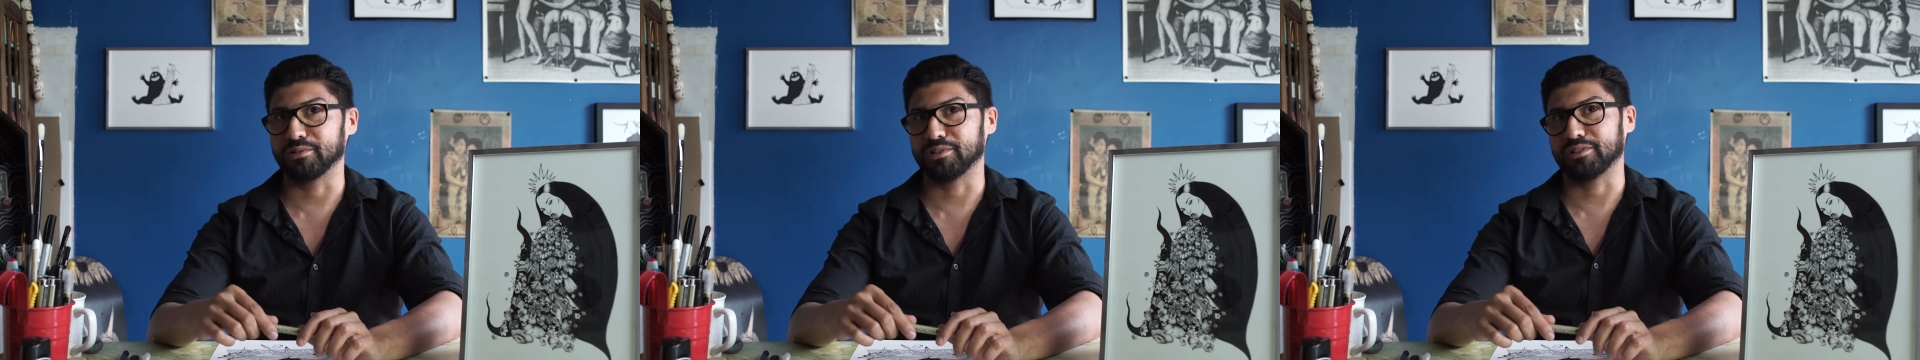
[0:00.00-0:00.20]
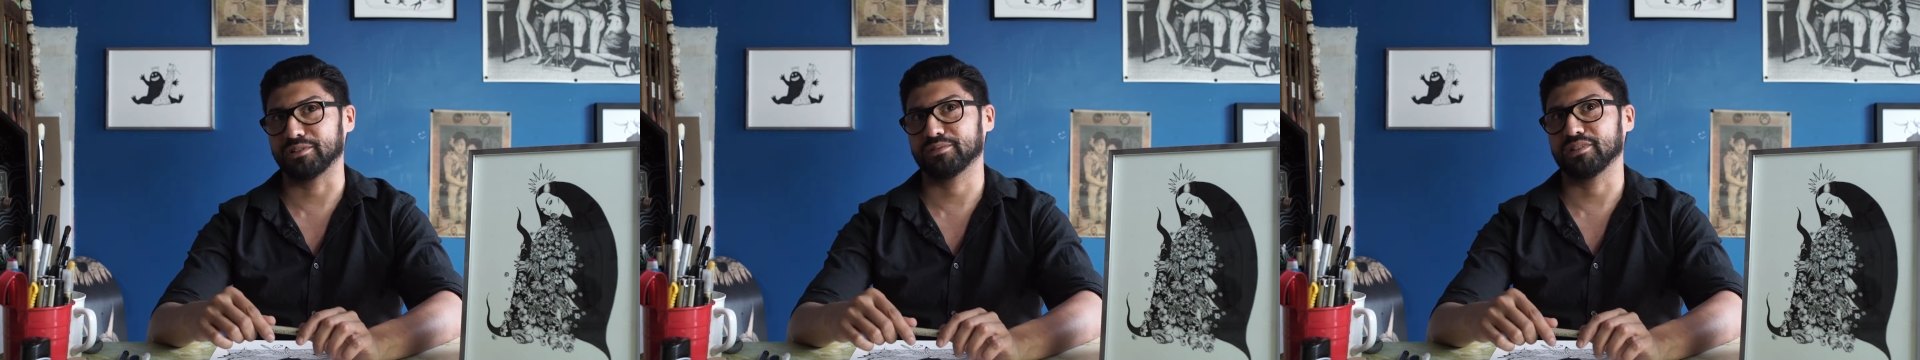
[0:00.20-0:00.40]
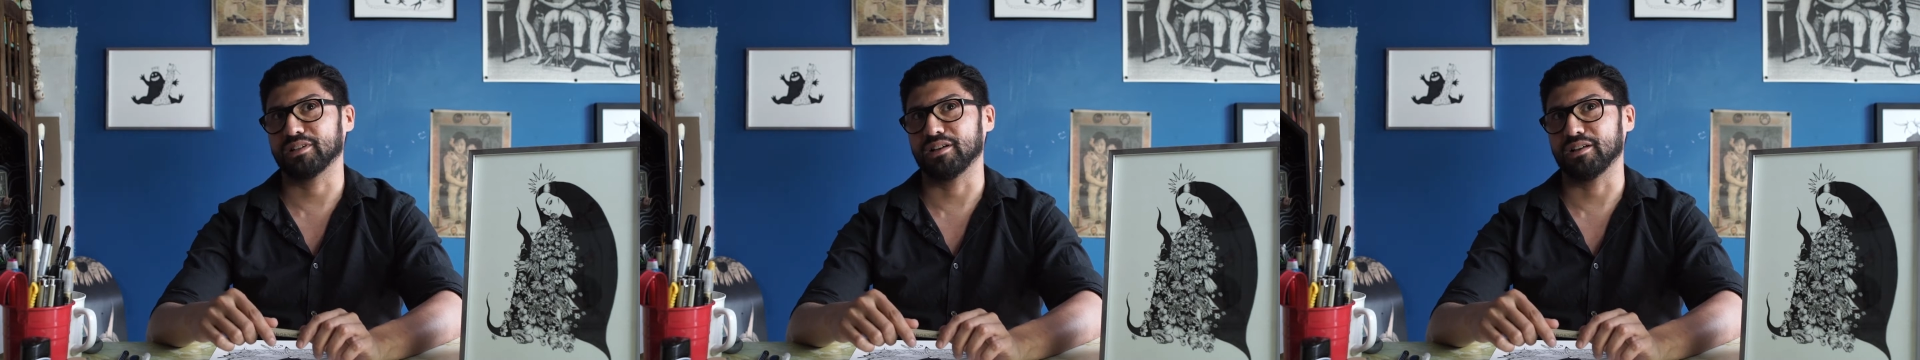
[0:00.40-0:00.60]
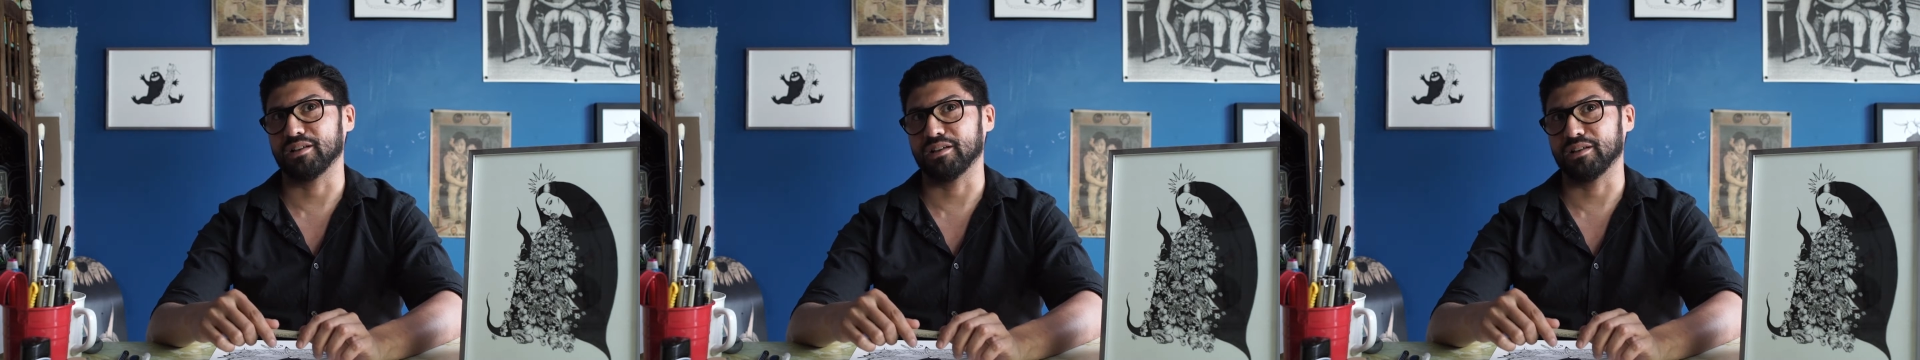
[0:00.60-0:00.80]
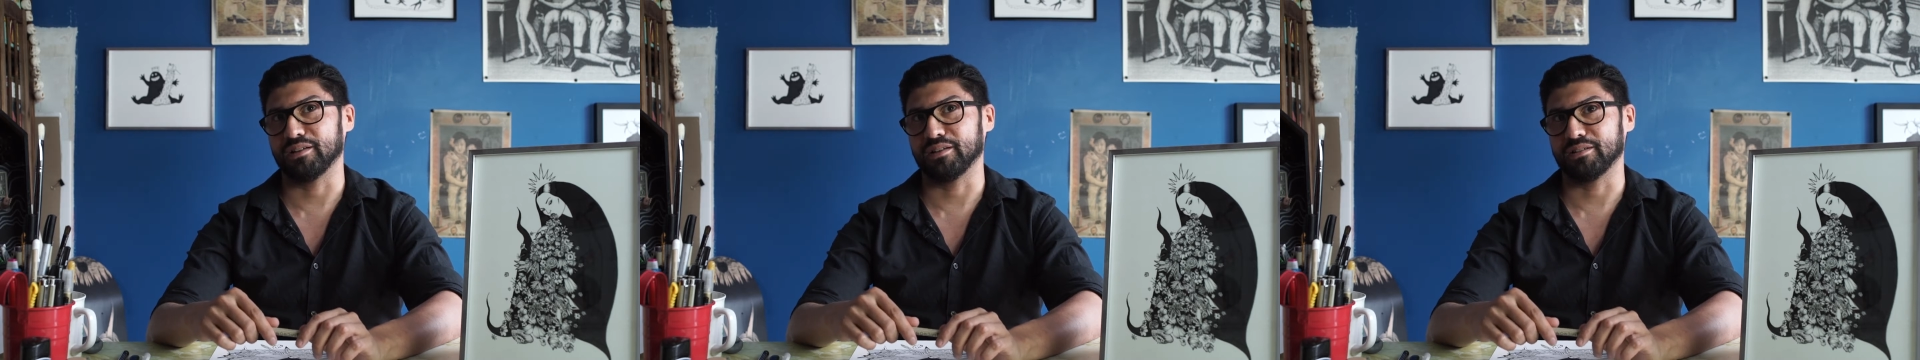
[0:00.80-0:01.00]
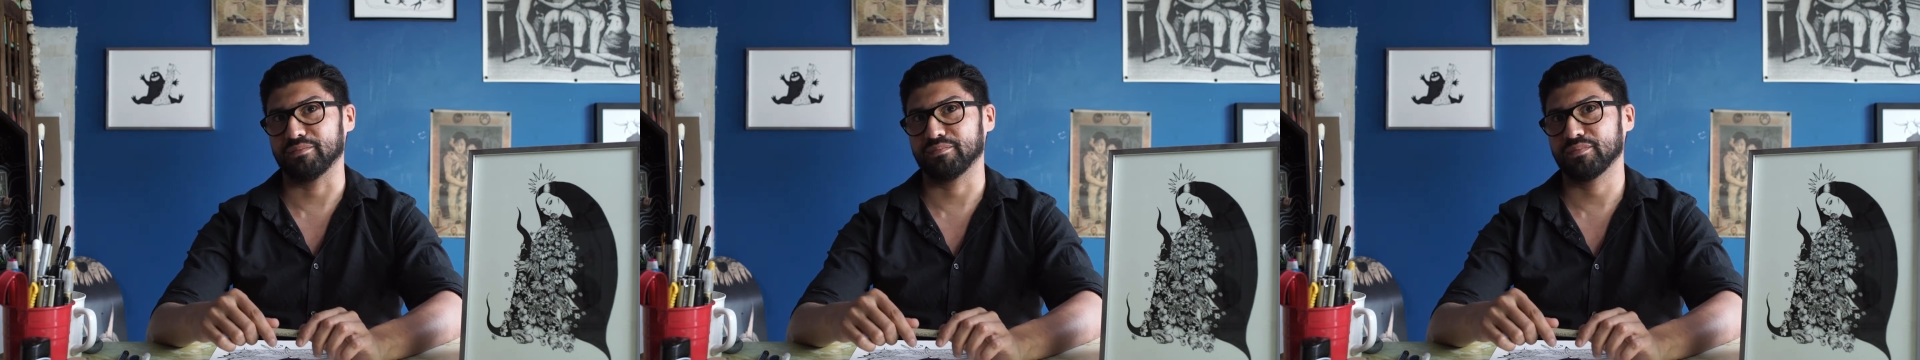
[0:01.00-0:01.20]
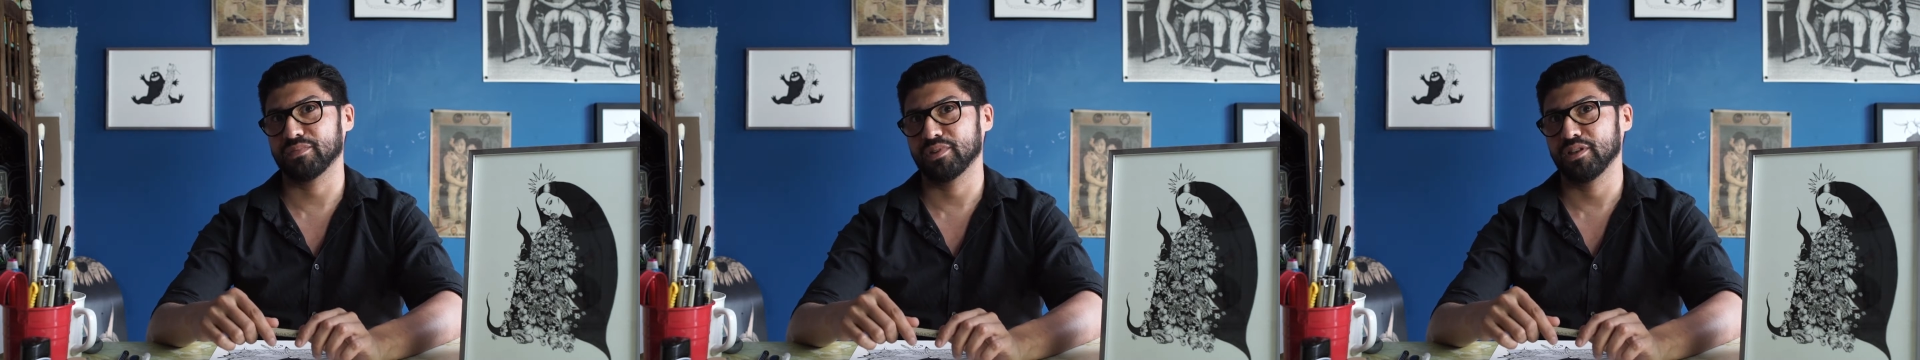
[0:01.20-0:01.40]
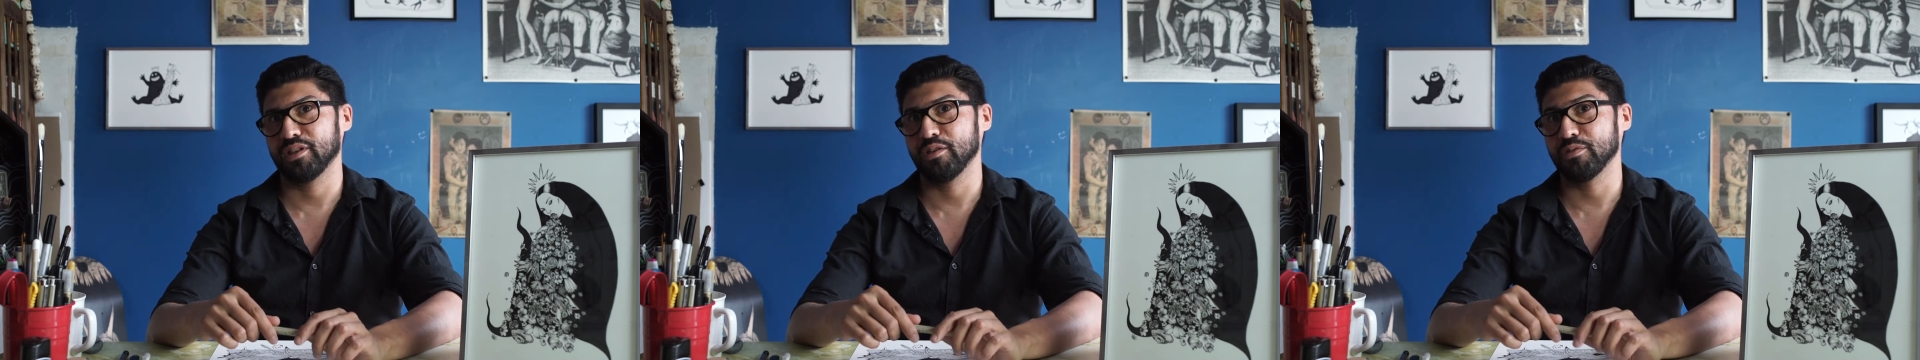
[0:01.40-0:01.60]
art
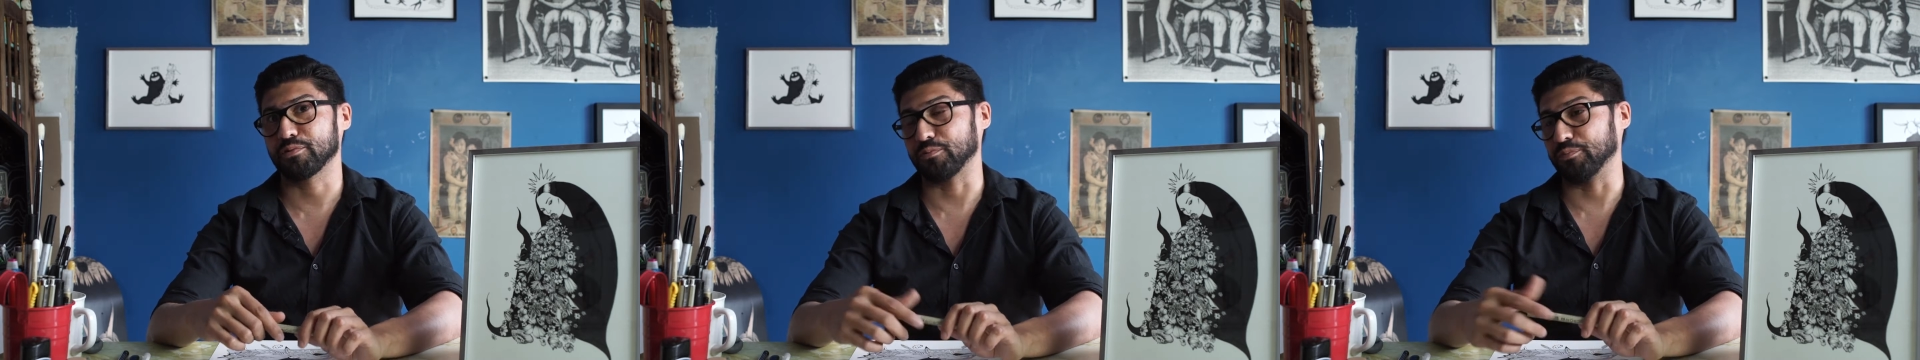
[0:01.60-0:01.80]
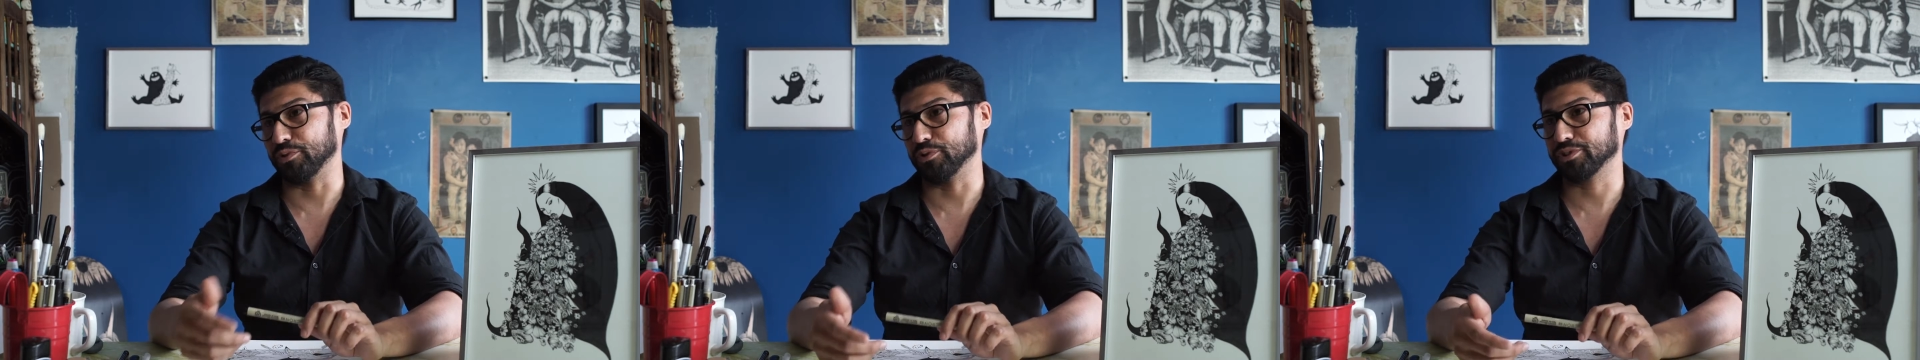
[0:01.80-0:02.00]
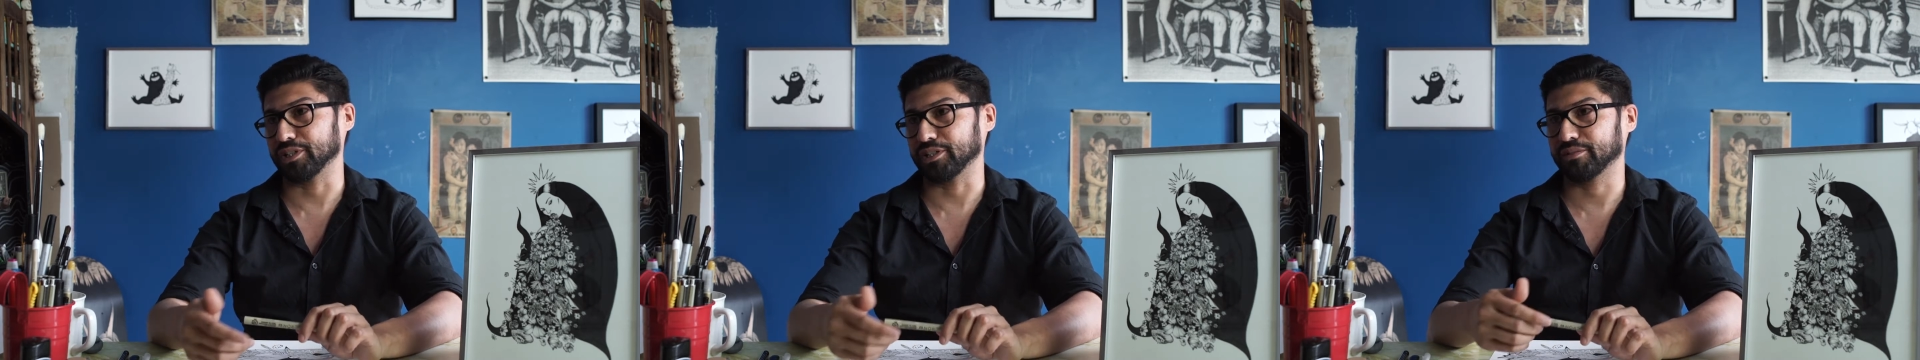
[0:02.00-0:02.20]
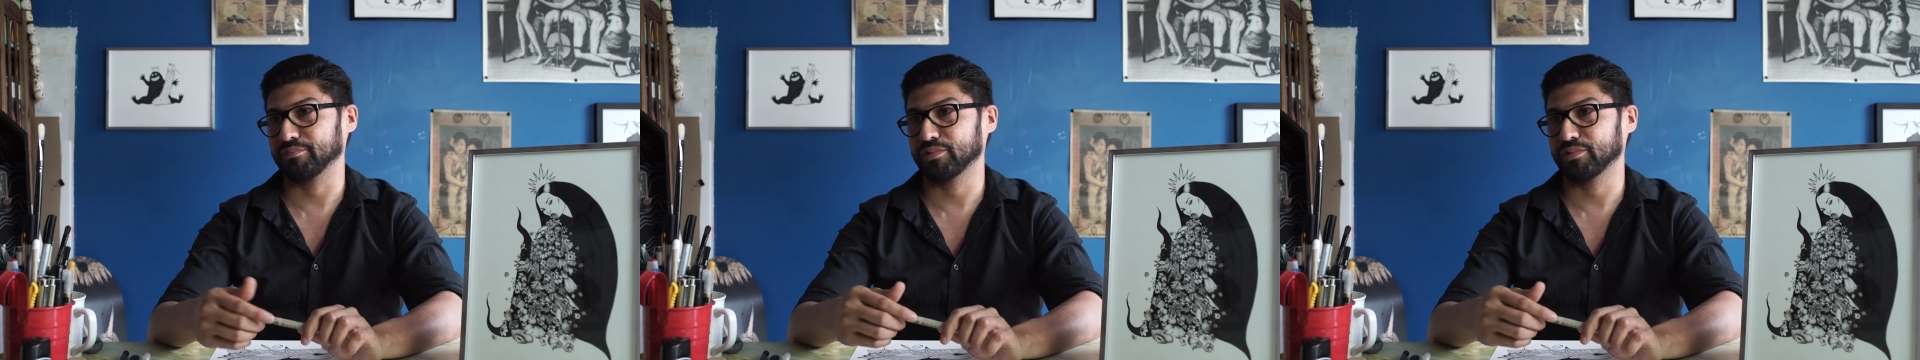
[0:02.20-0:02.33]
through music.